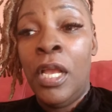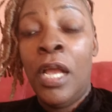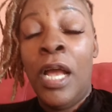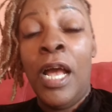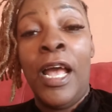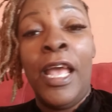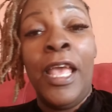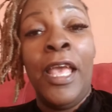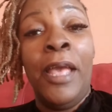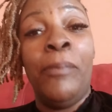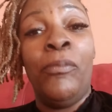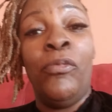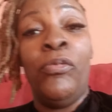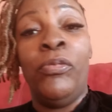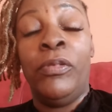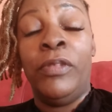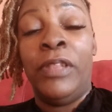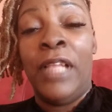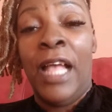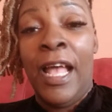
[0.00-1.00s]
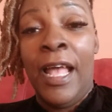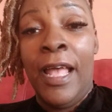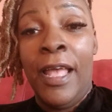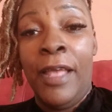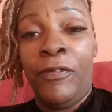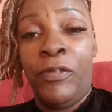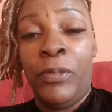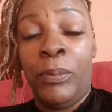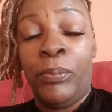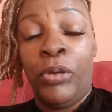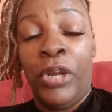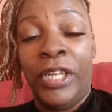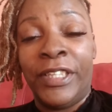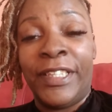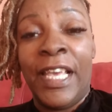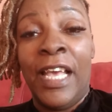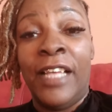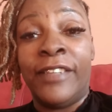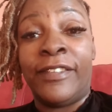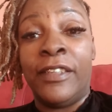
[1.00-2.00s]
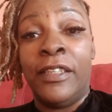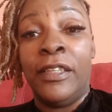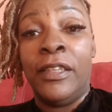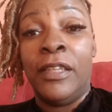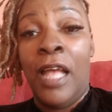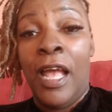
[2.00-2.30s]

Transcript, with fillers: I am live, broadcasting